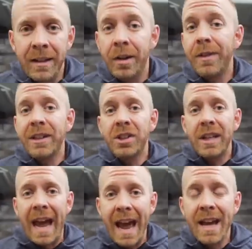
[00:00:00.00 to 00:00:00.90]
Now, I've
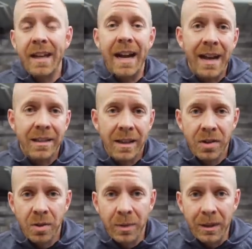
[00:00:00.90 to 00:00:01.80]
actually had
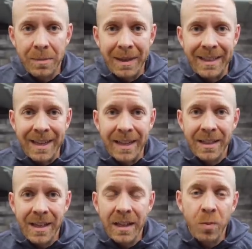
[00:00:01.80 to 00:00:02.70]
access to really big data
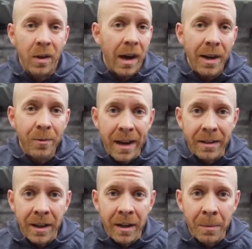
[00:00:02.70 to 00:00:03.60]
sets where I
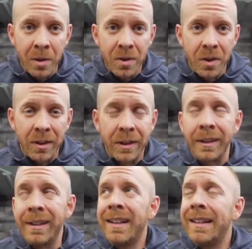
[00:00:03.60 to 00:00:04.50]
ran the numbers
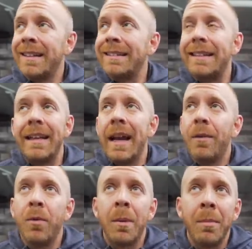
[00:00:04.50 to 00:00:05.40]
on, I
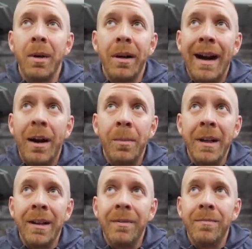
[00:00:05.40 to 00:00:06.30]
can't remember how
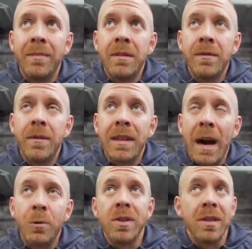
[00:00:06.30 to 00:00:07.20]
many
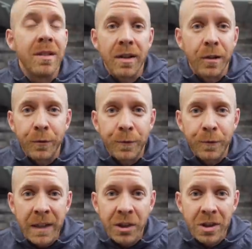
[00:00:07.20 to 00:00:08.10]
thousands of
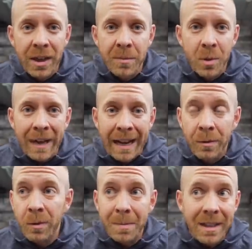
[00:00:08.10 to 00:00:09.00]
finish times we had,
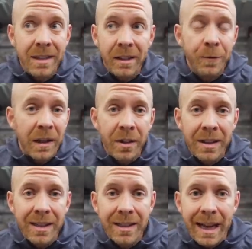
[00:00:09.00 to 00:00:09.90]
and we basically found
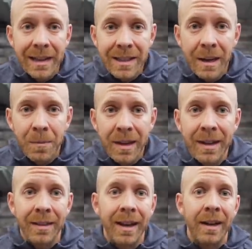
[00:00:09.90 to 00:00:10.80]
the exact same
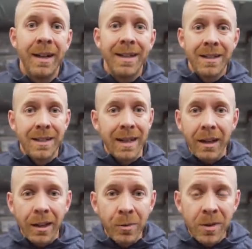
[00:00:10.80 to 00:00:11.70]
thing, that
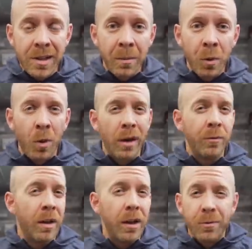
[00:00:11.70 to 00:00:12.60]
cycling was
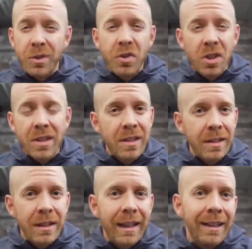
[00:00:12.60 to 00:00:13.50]
#1, running was just
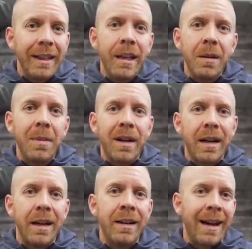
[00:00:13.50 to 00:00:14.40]
slightly in
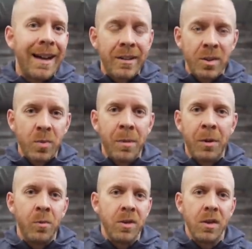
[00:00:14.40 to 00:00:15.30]
behind, and
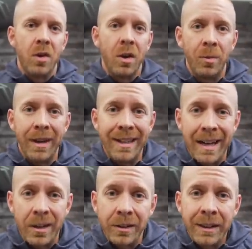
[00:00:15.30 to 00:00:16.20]
swimming was a long way
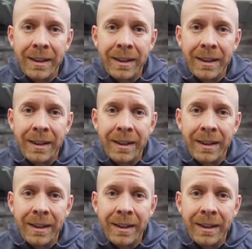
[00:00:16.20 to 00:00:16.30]
down.